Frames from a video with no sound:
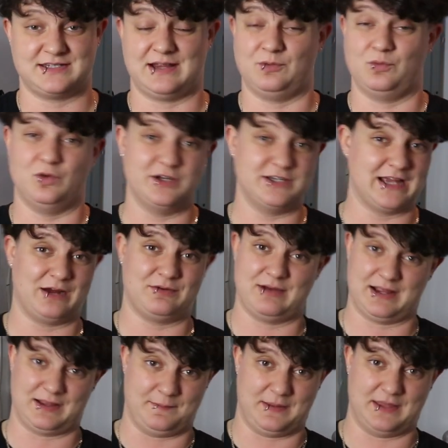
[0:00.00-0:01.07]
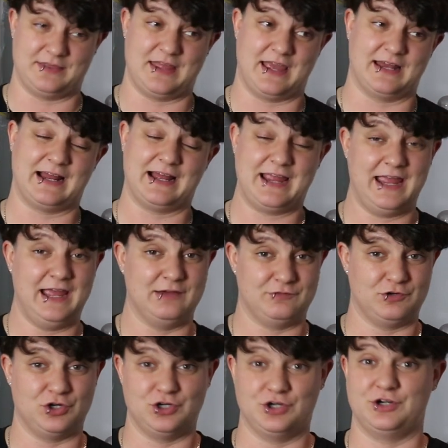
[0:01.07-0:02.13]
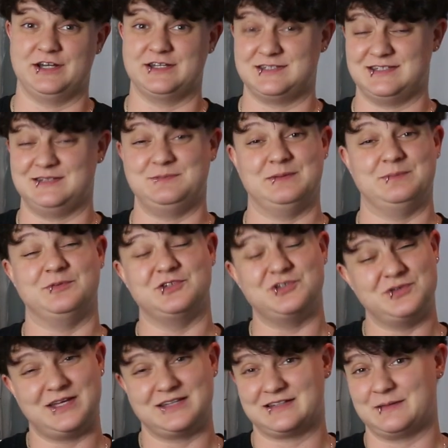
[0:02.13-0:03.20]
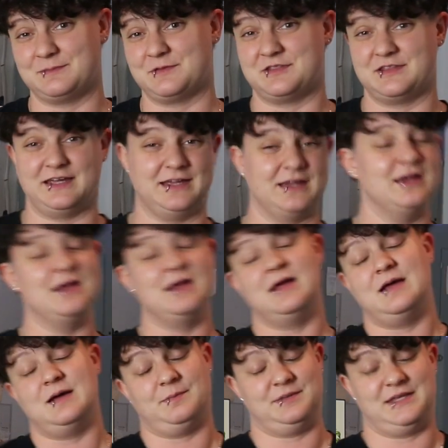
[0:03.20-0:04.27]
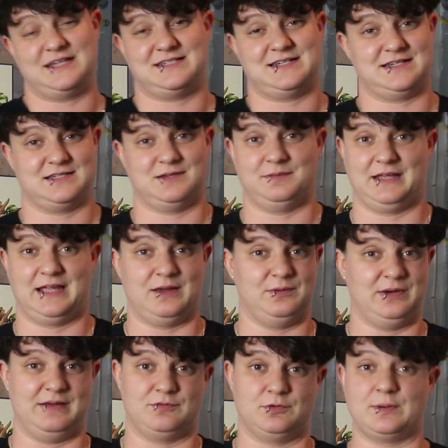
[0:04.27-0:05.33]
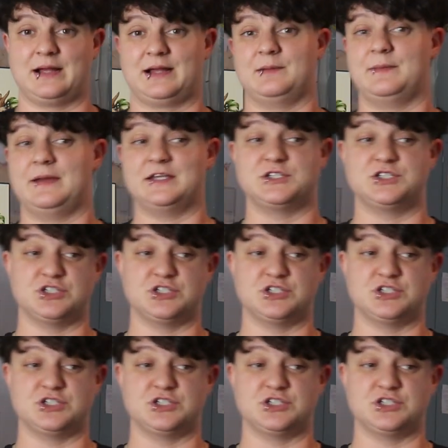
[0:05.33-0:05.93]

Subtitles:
I would not recommend that. I have heard and seen people do that type of thing, but that's not something I would ever recommend.